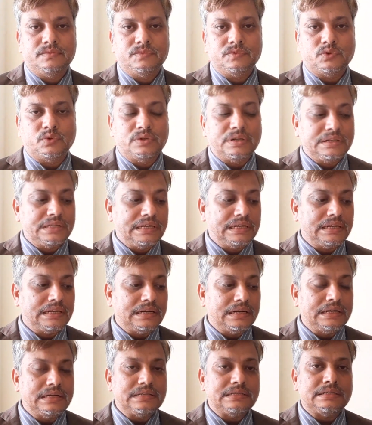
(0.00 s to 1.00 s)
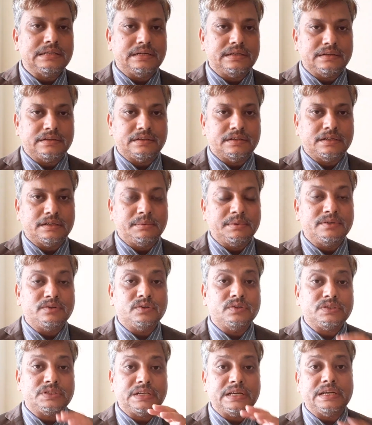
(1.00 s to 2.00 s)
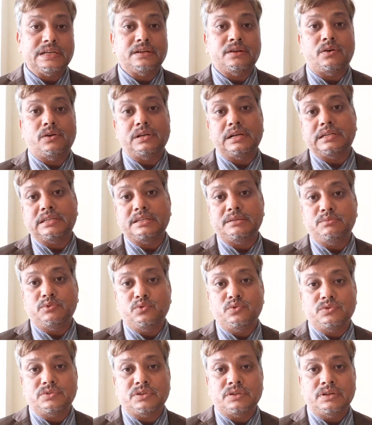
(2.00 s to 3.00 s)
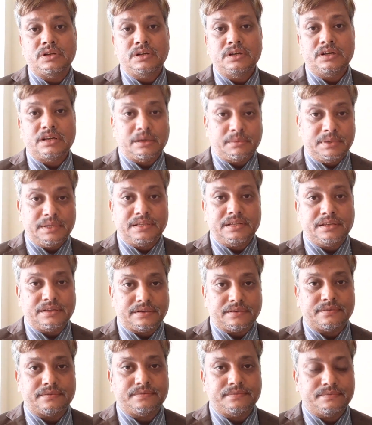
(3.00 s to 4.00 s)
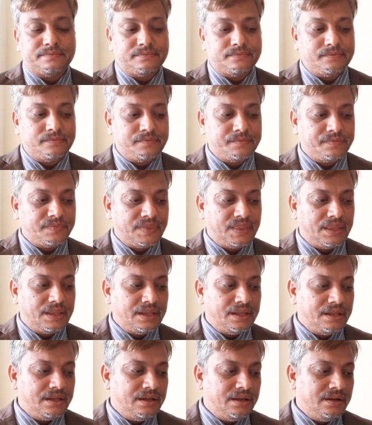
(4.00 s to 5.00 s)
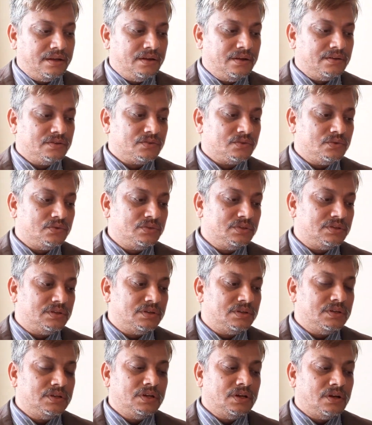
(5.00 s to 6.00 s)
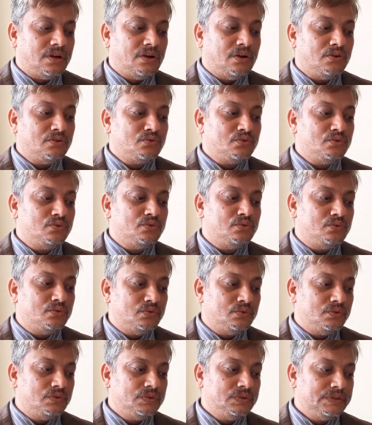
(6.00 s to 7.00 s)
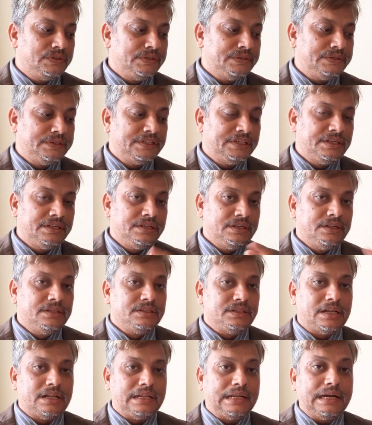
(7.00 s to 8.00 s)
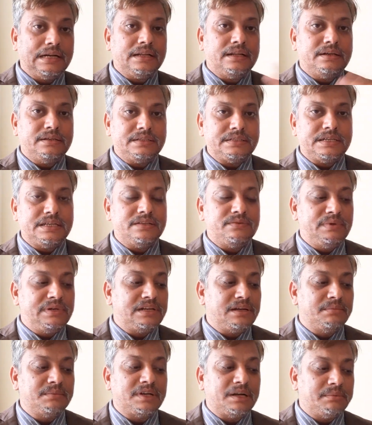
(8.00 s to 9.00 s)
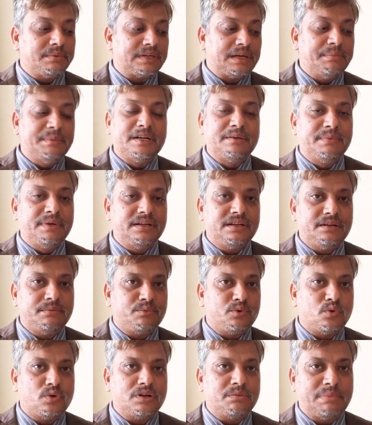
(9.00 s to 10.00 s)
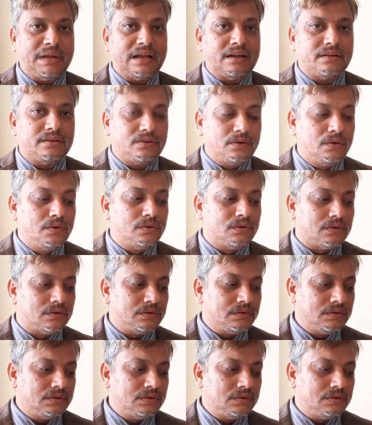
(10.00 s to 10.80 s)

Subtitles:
so that they can understand, even to share all attributes, everything. So how to later stage will come commitment and product goal.